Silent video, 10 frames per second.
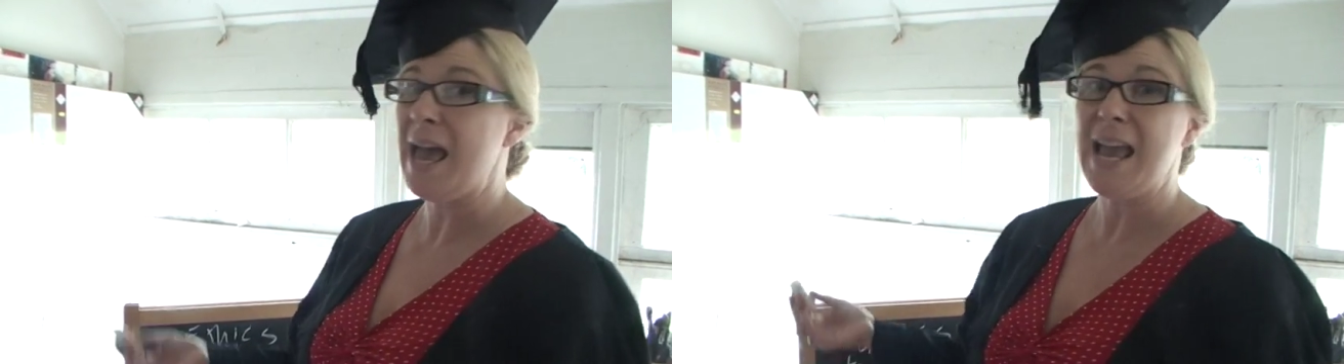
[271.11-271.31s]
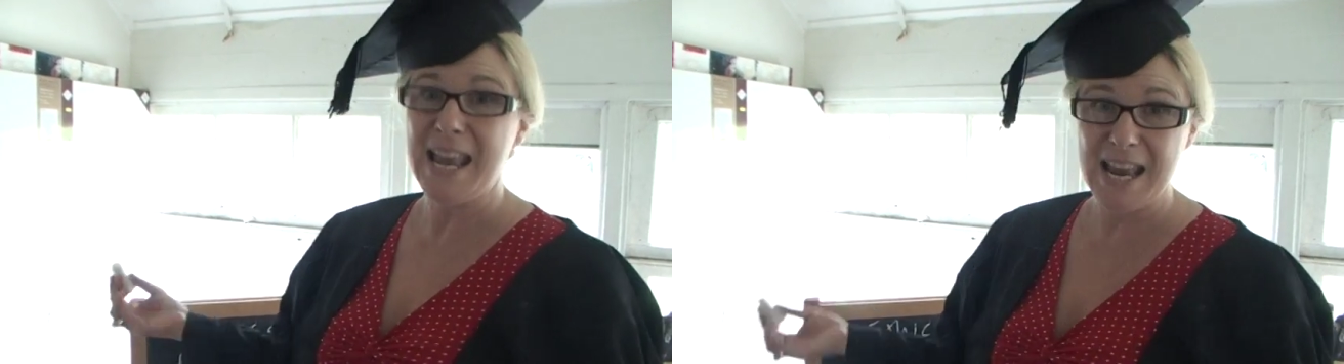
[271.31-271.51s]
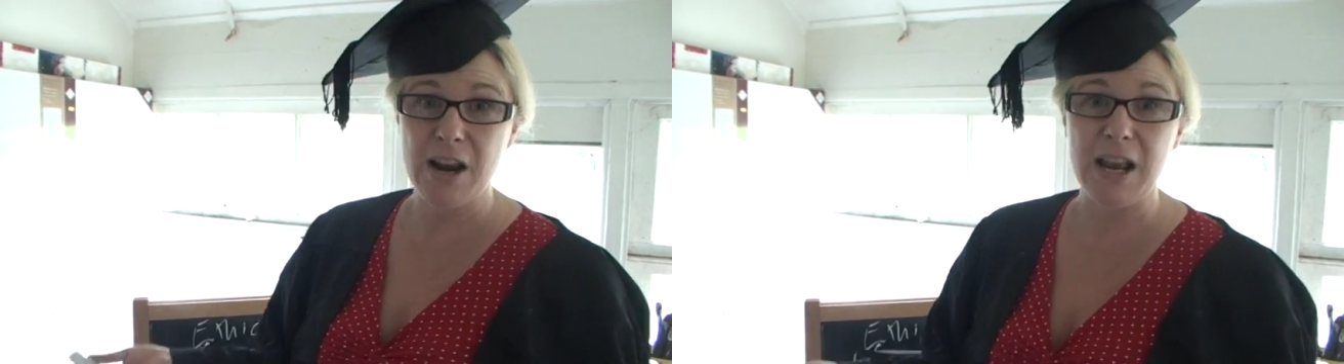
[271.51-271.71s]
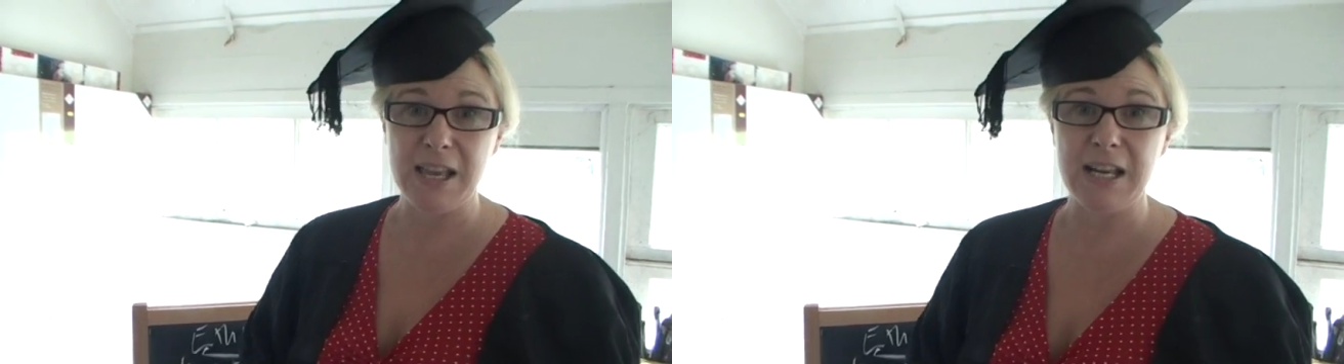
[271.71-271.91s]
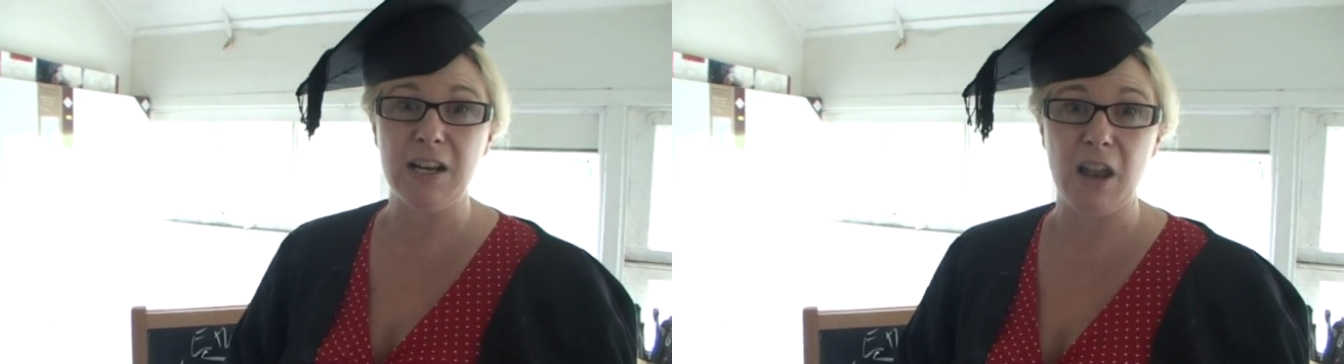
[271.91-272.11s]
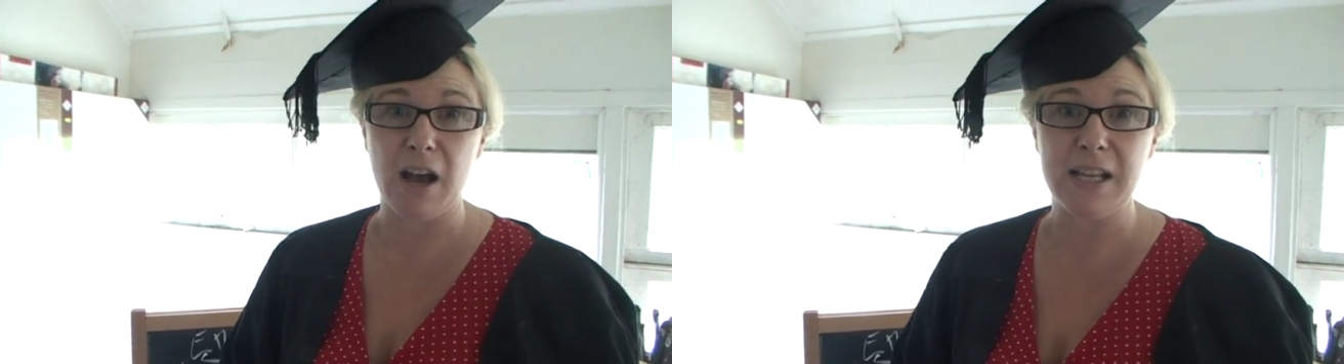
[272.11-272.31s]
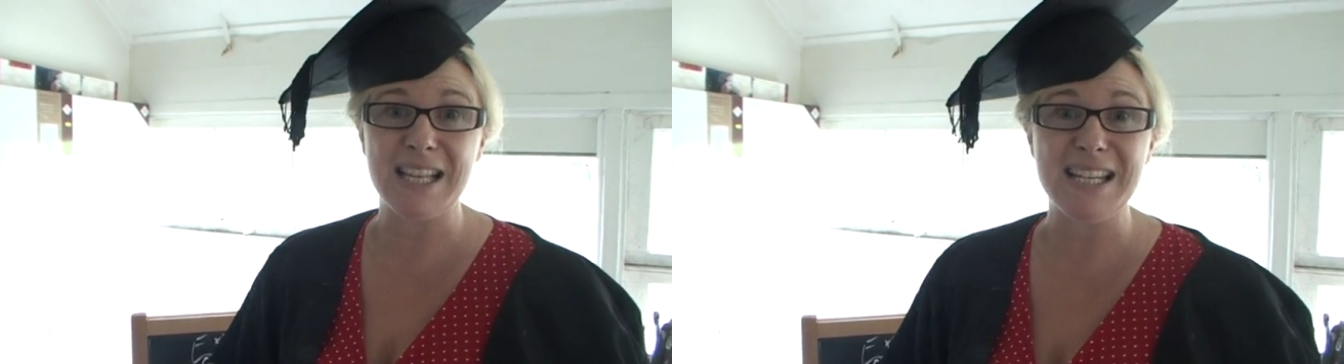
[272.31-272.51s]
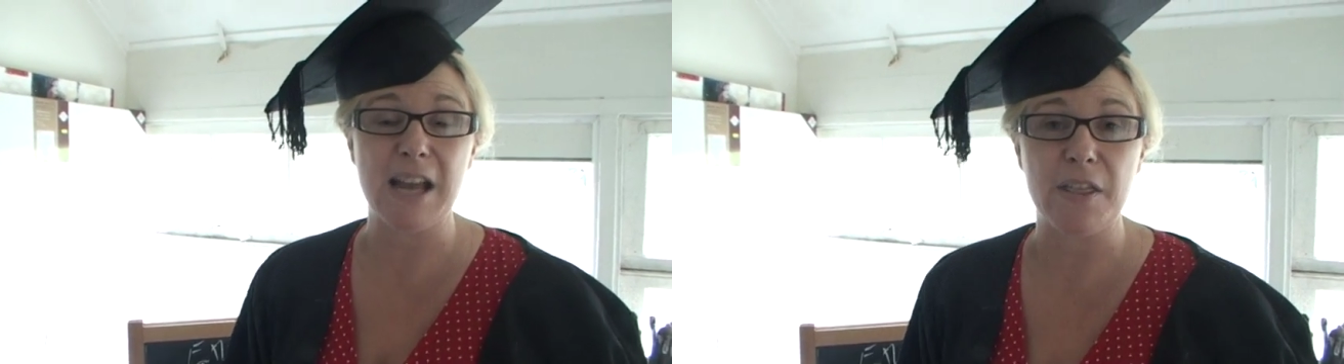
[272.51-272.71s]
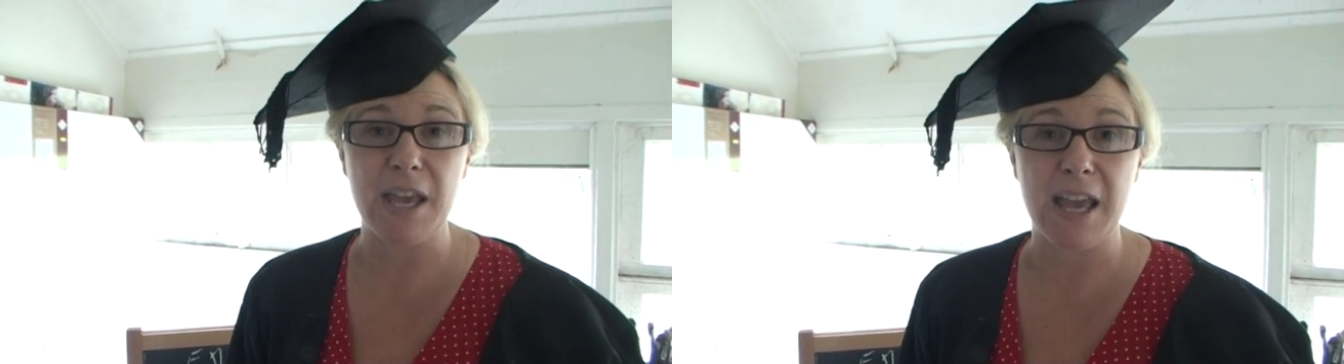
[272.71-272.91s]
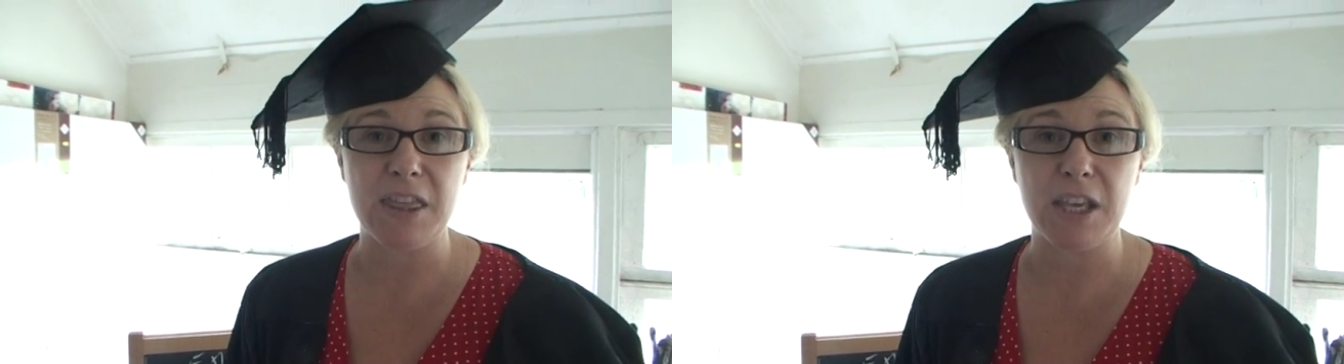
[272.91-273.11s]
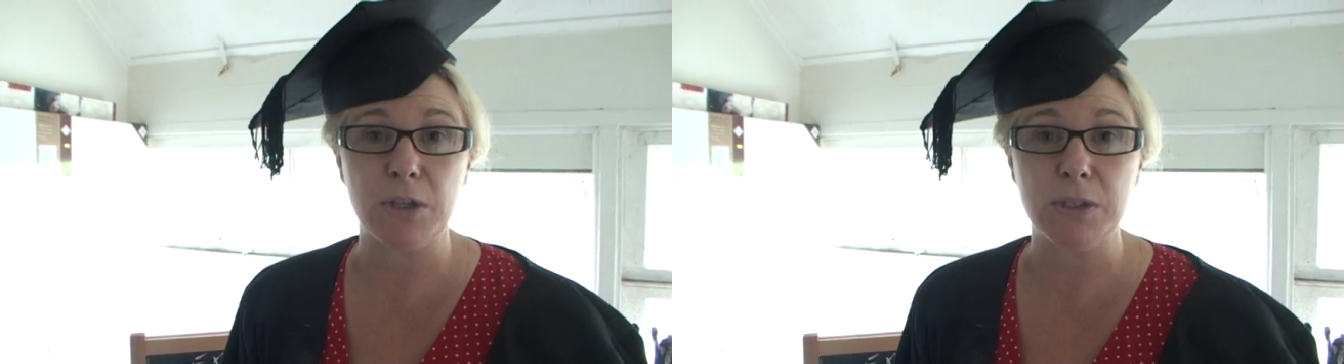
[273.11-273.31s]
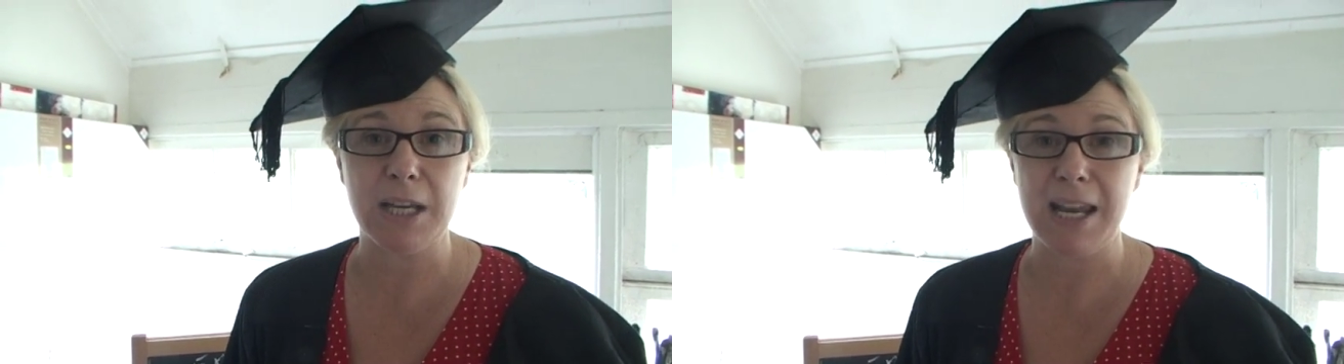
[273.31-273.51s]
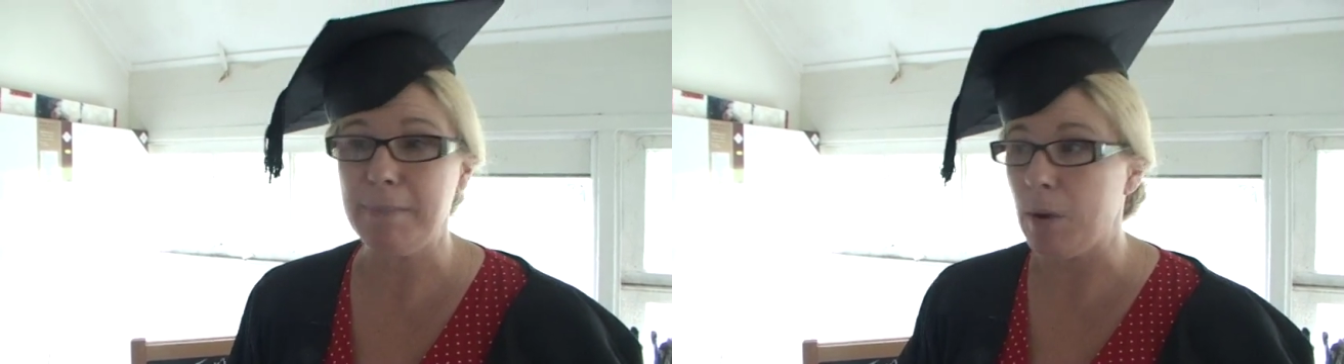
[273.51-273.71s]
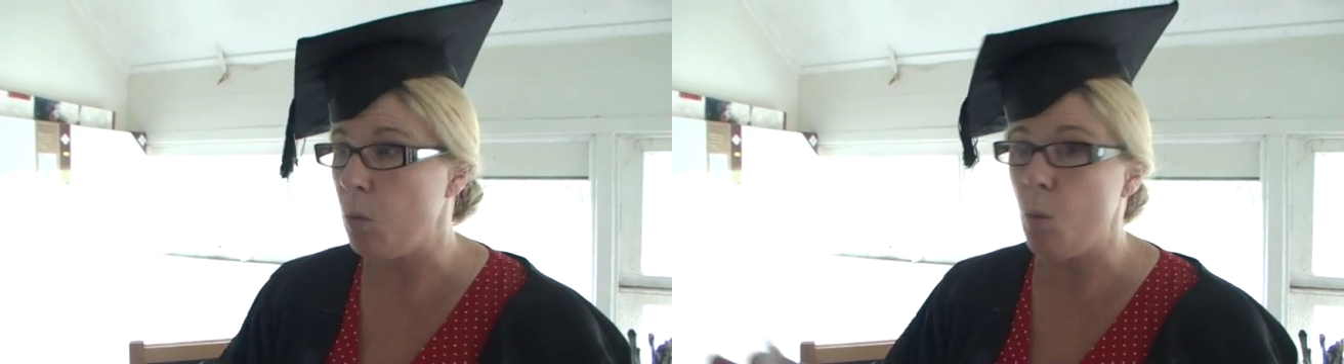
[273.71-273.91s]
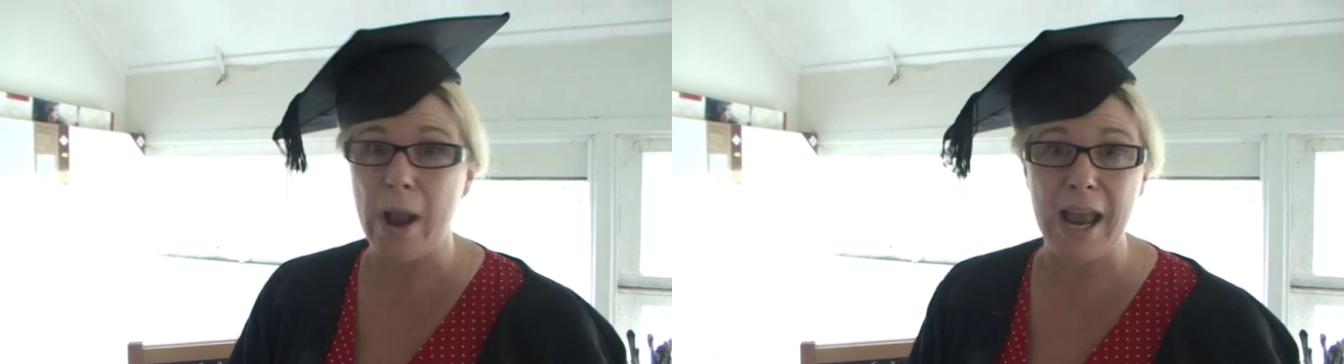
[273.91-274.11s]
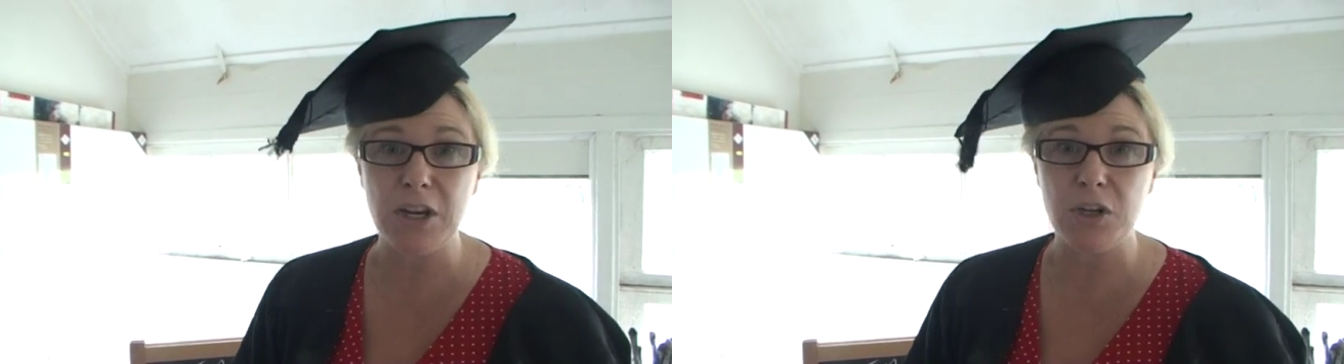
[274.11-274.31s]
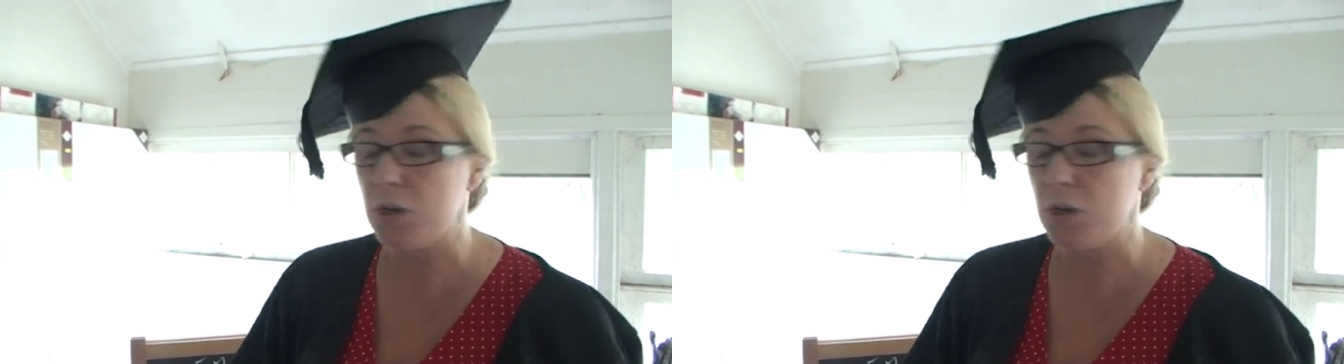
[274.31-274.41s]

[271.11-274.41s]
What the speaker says: Herein lies another ethical dilemma. Where do